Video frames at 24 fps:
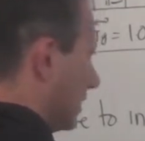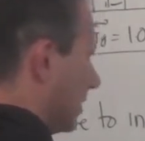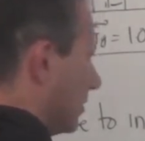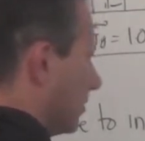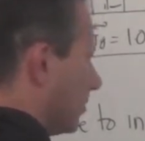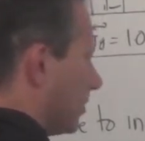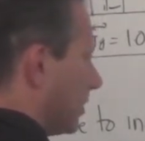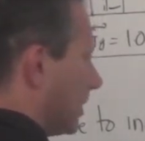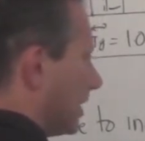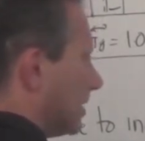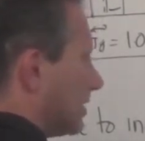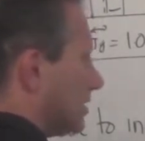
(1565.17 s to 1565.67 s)
then
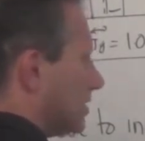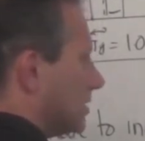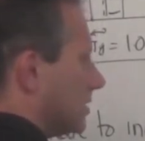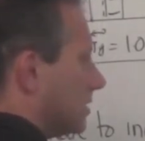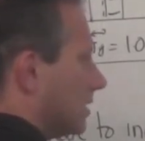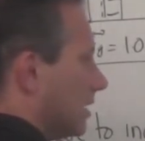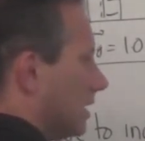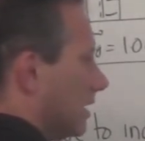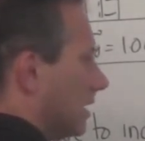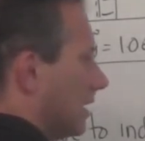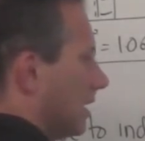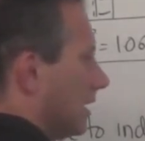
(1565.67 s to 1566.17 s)
plus
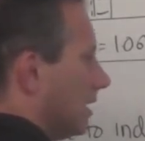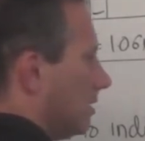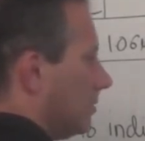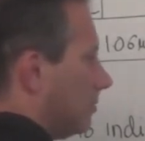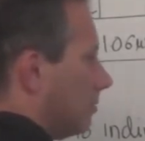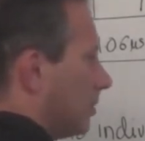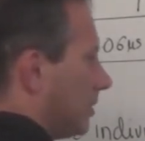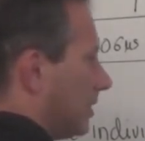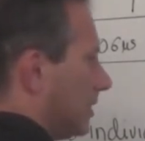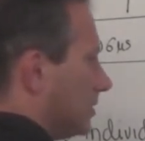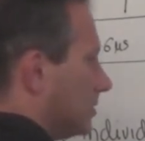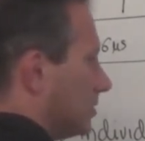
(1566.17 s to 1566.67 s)

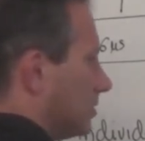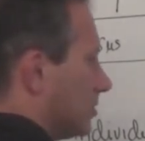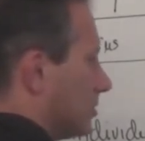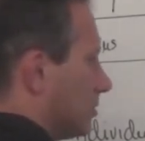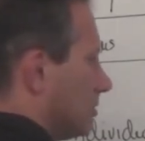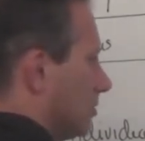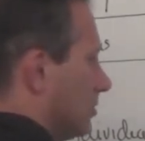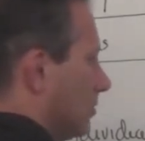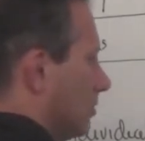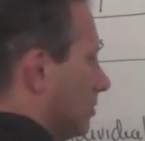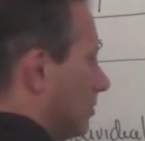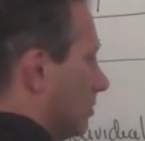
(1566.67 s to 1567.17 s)
n plus
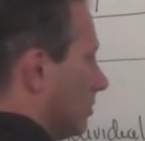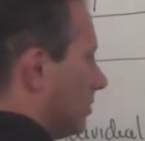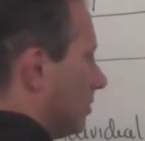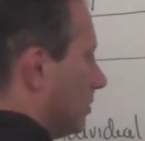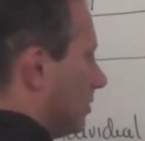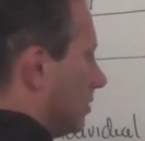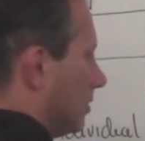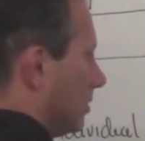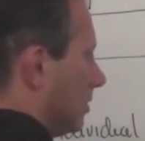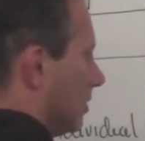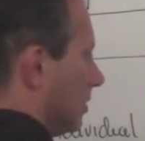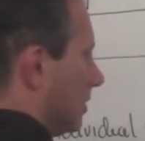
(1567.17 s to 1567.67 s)
2
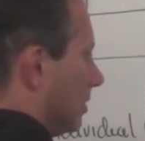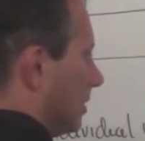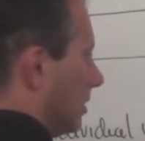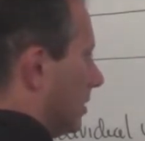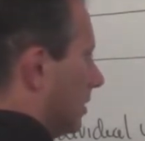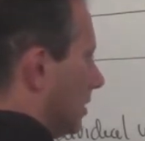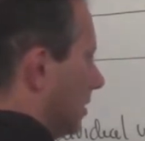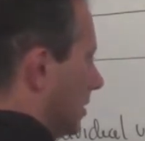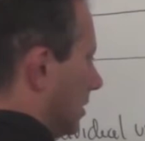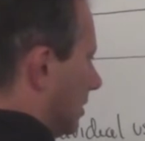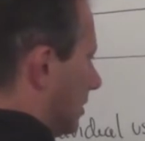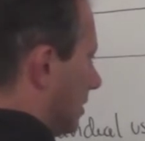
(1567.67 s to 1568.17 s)

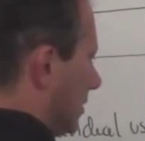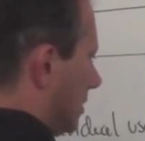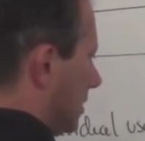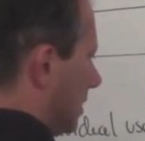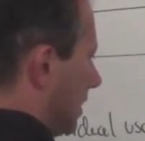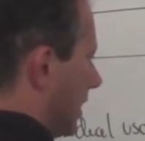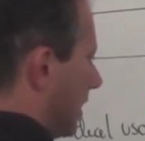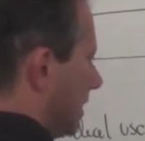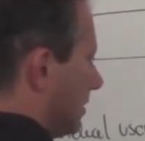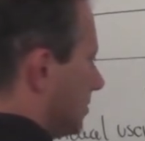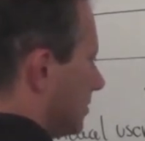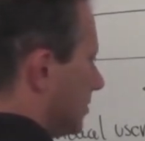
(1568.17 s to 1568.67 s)

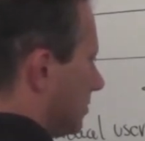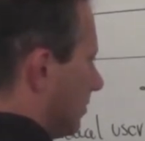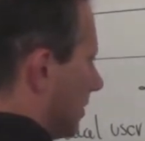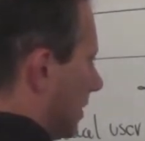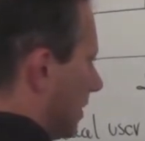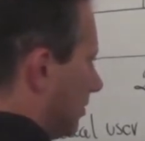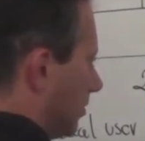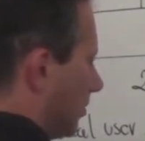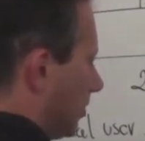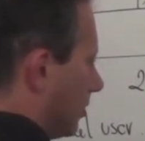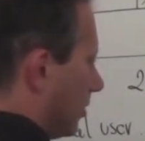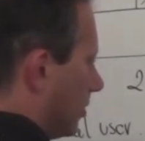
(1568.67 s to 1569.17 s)
times
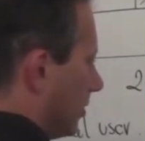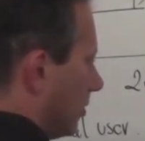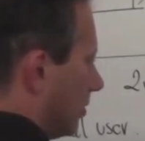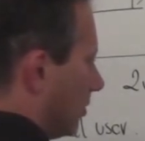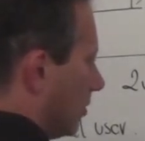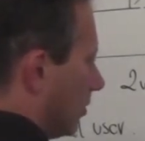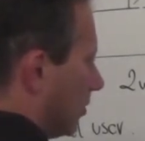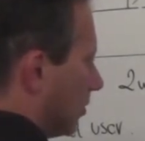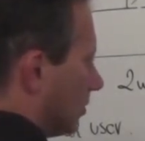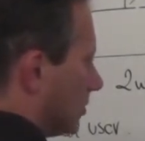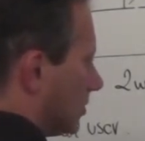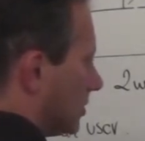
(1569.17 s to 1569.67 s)

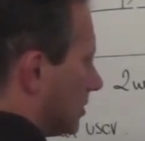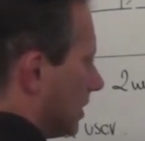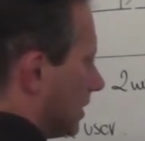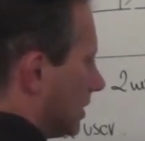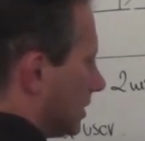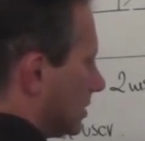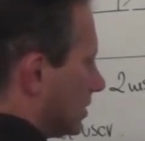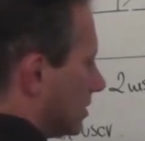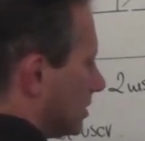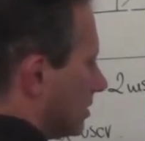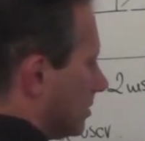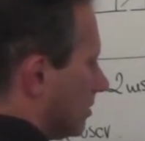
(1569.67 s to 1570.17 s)

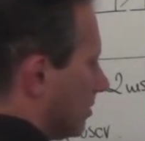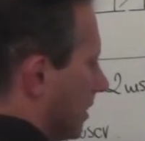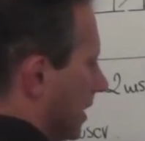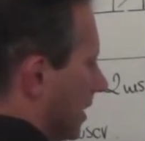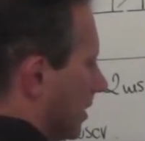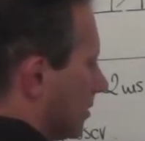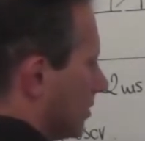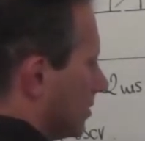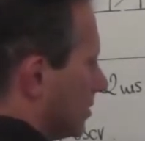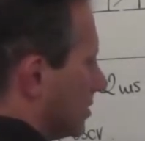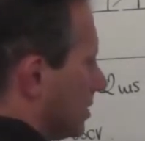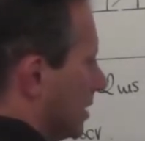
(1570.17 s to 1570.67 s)
1.06
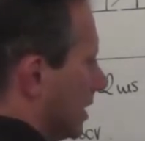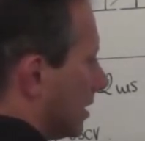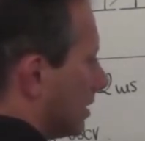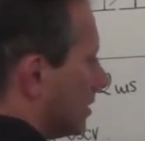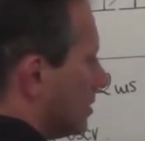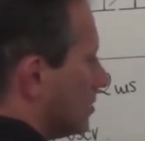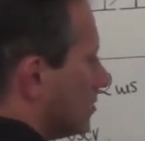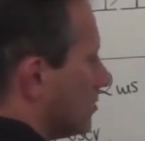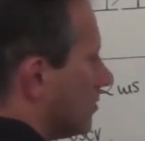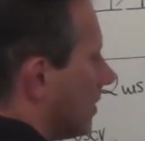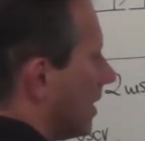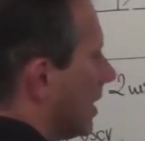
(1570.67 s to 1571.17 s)

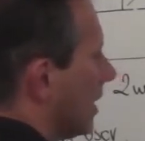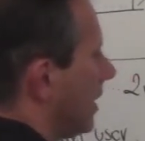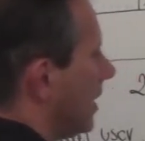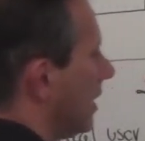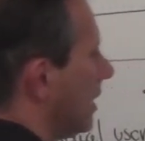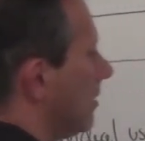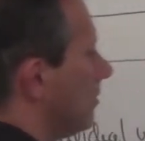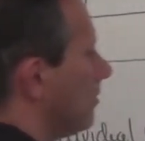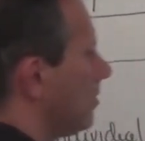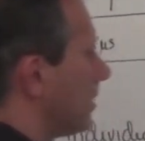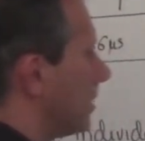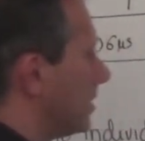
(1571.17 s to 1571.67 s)
microseconds. Why
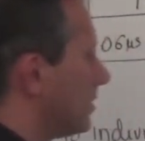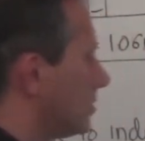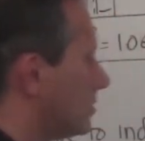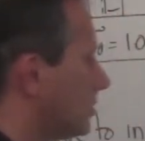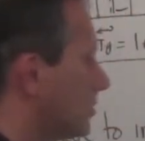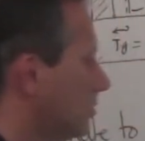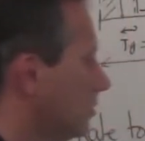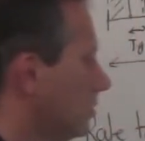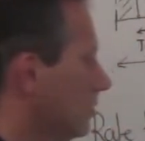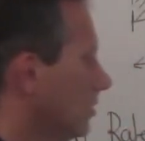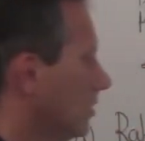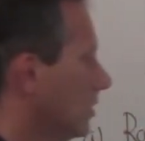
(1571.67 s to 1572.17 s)
n plus
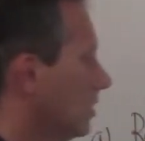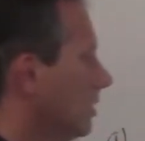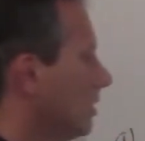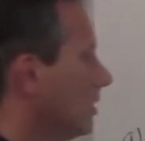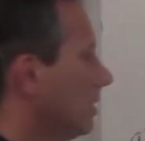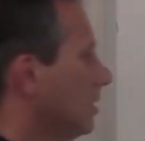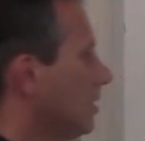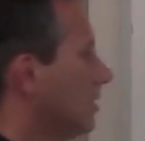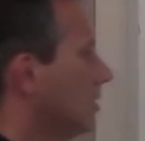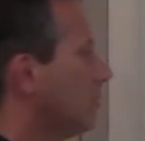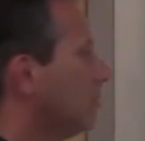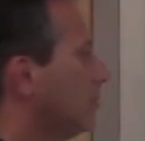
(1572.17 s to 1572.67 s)
2?
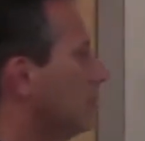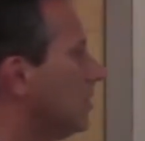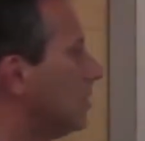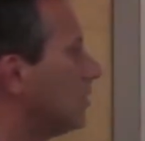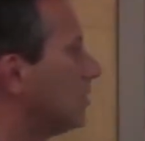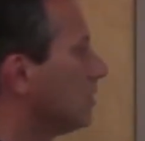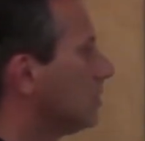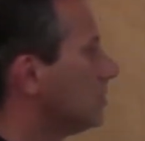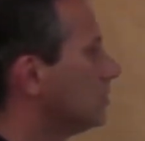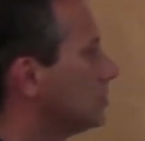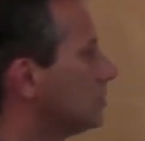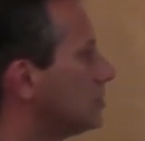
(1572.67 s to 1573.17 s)

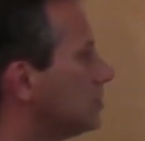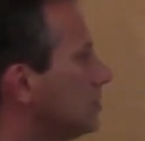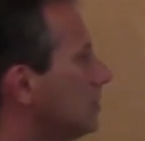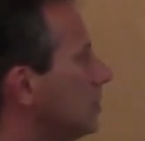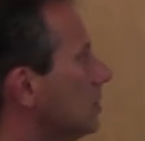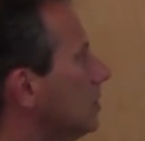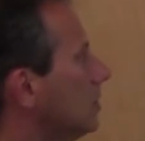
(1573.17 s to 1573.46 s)
Because